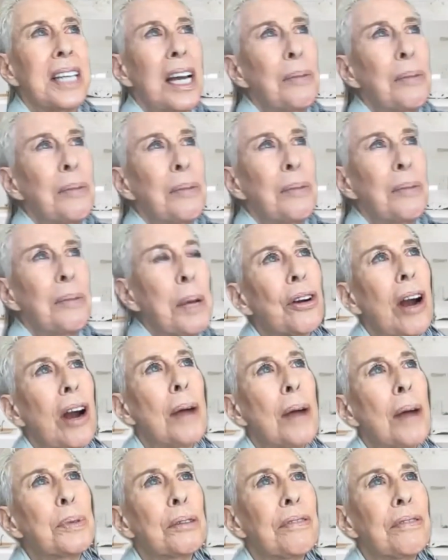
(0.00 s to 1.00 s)
Tell me about
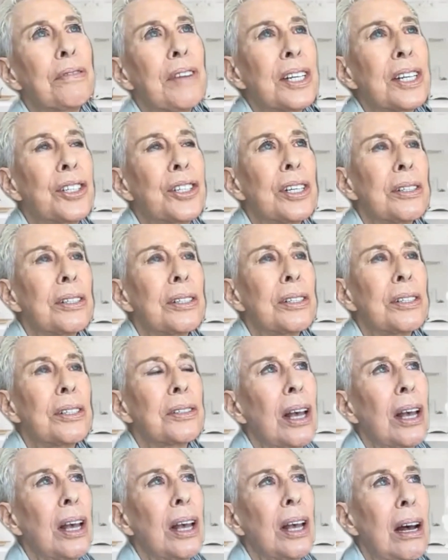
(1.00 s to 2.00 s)
your
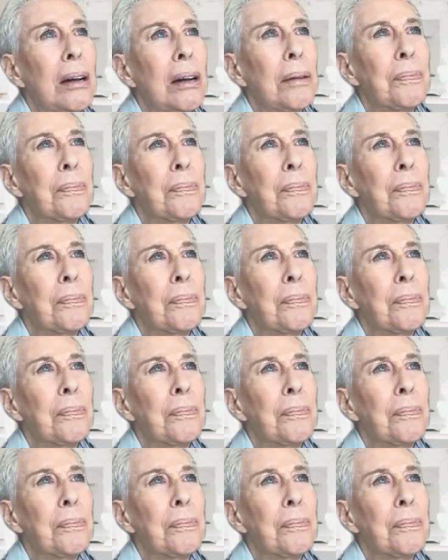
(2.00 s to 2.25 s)
observations